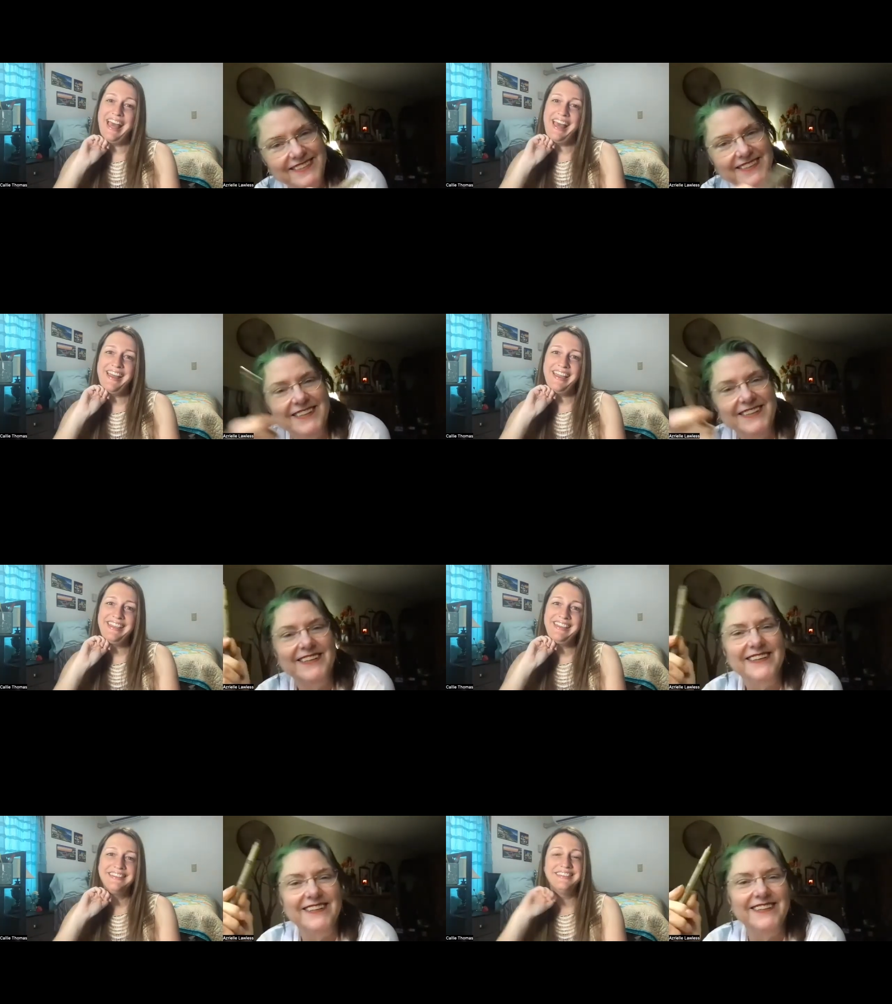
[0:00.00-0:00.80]

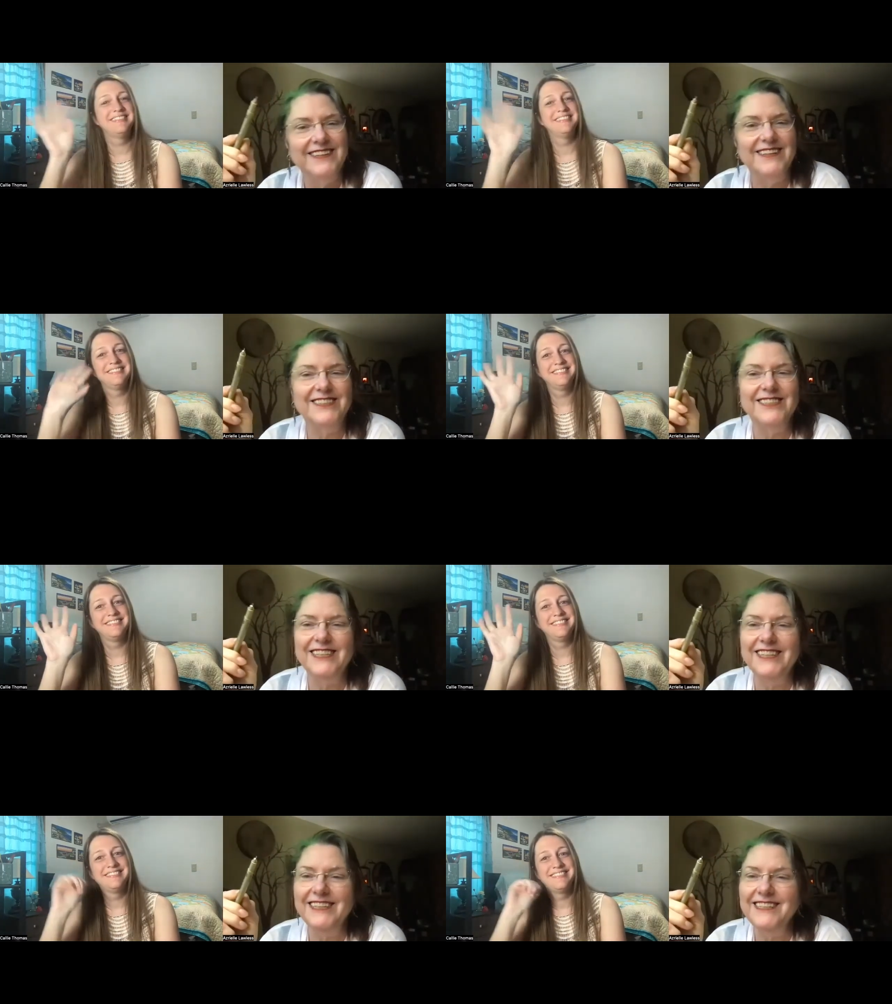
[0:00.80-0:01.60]
Speaker 1: Hi. There
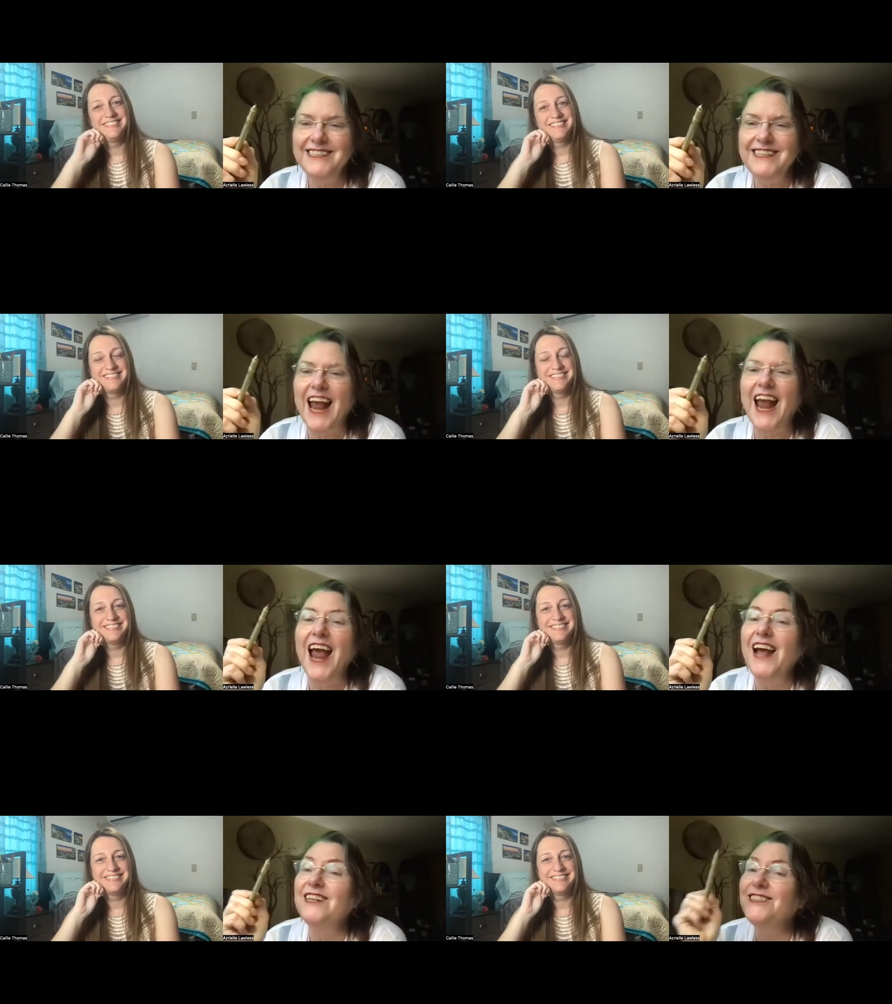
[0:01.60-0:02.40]
she is.
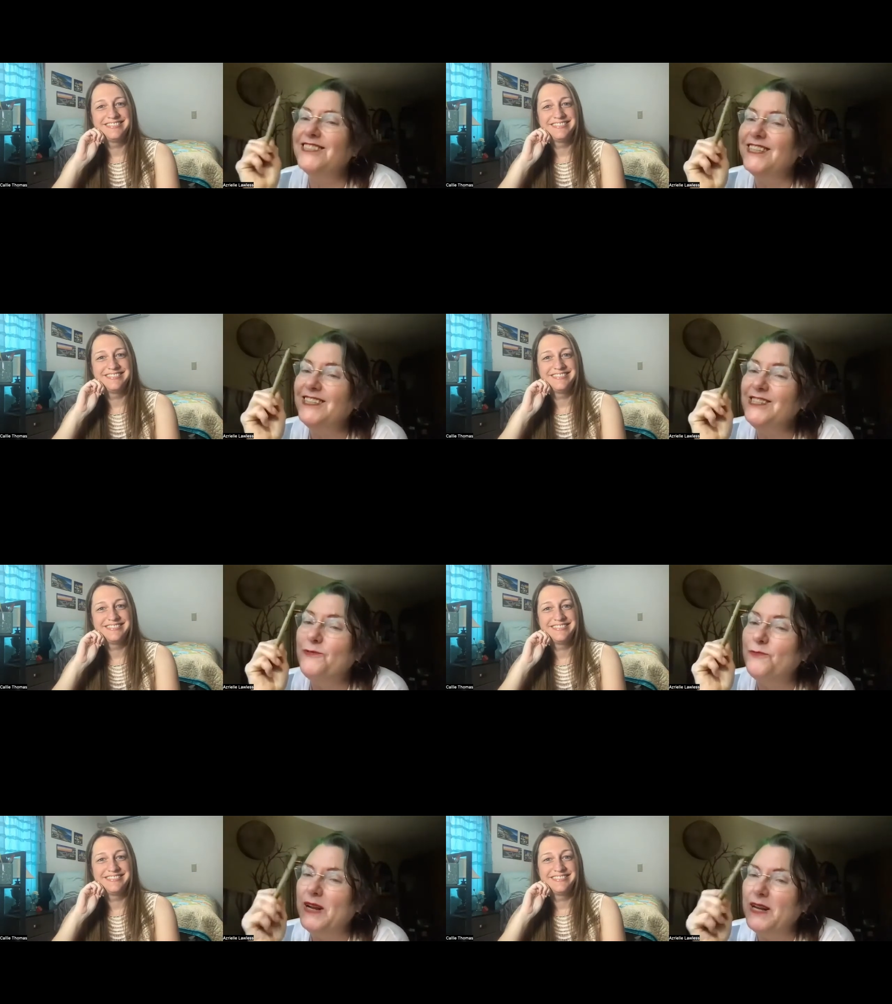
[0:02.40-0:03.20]
And
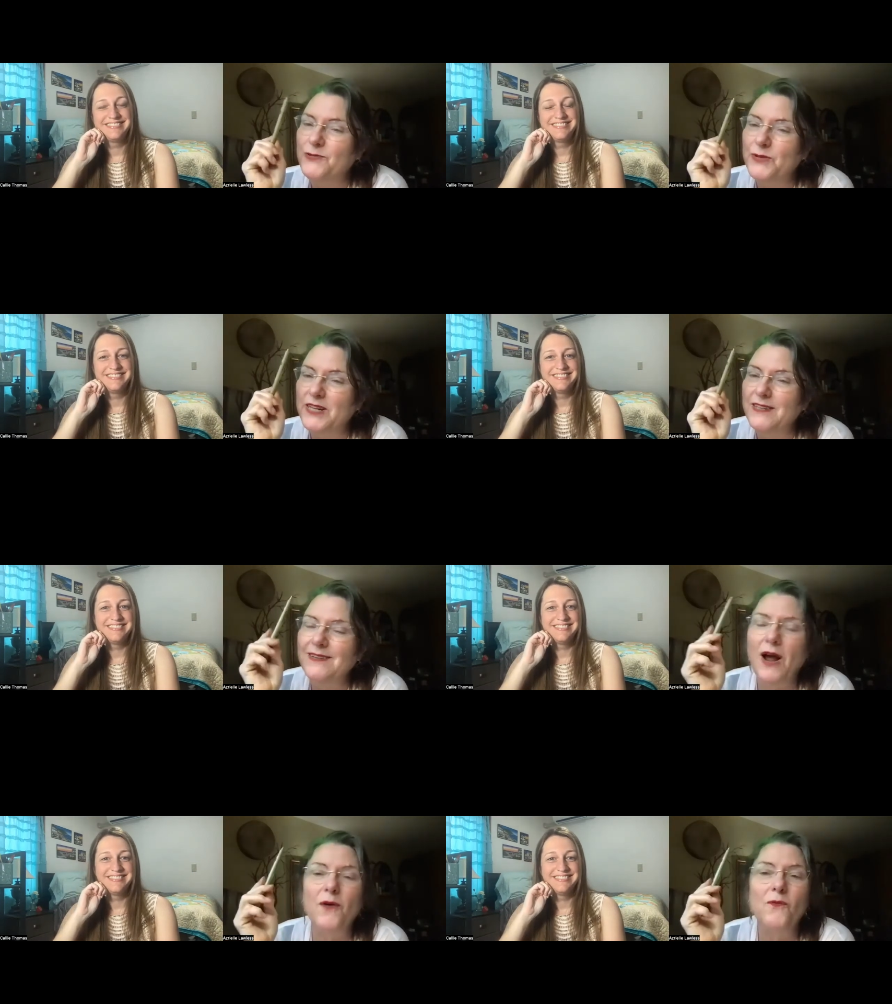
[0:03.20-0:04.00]
she has
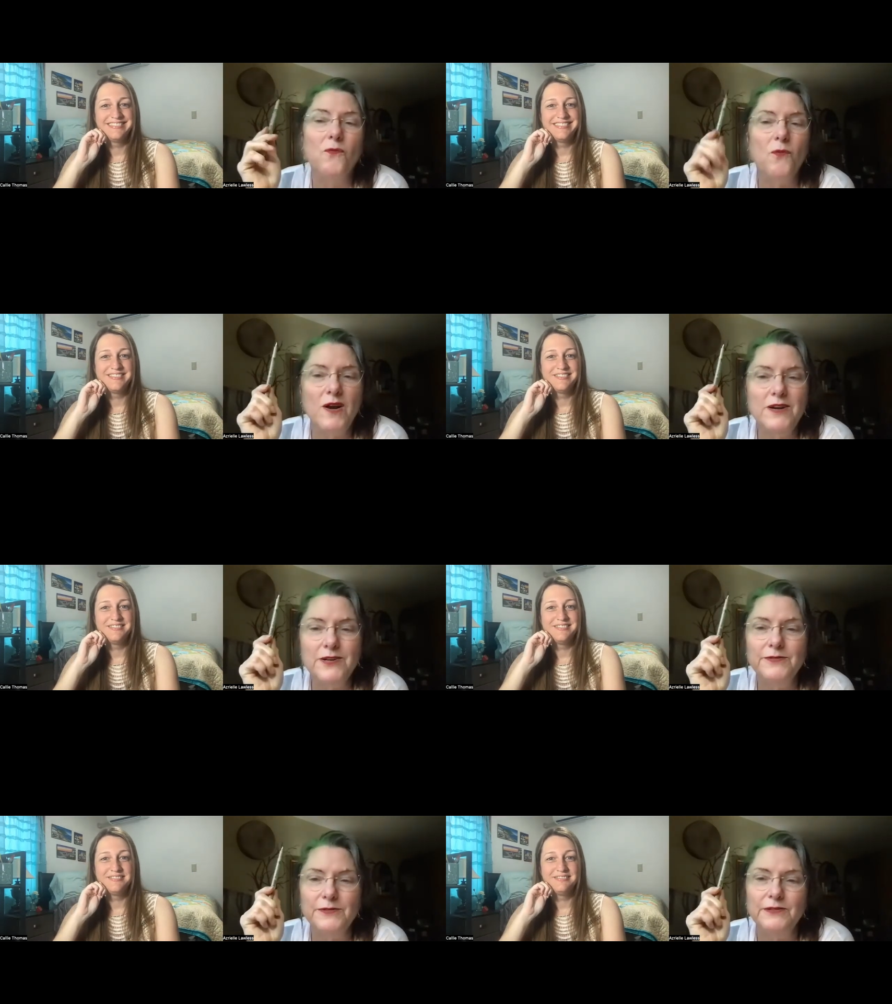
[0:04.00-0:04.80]
written a
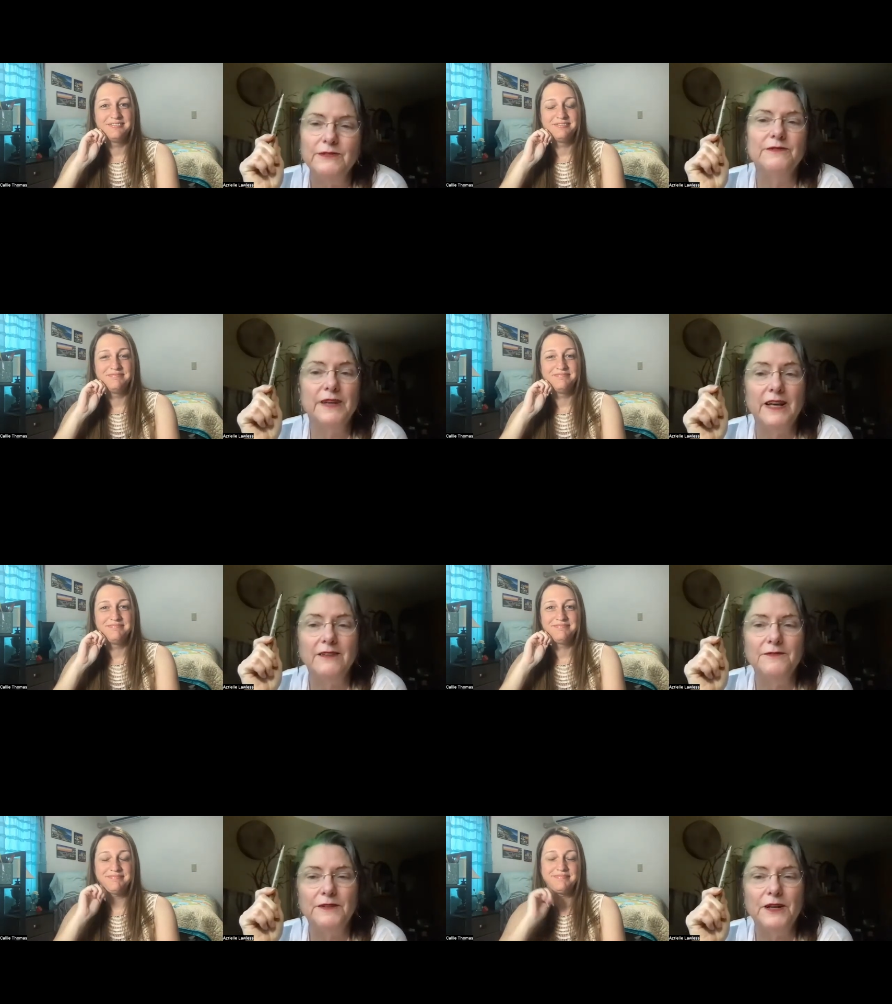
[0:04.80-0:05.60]
wonderful
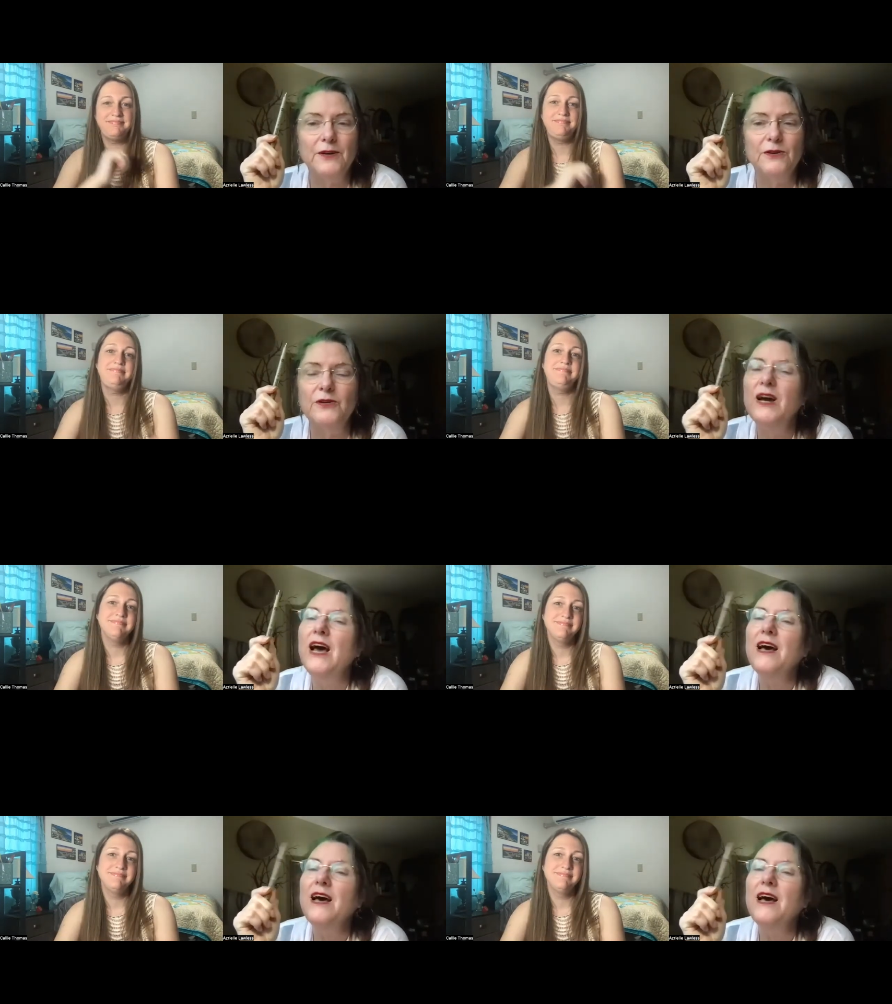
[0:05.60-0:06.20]
Vella Flow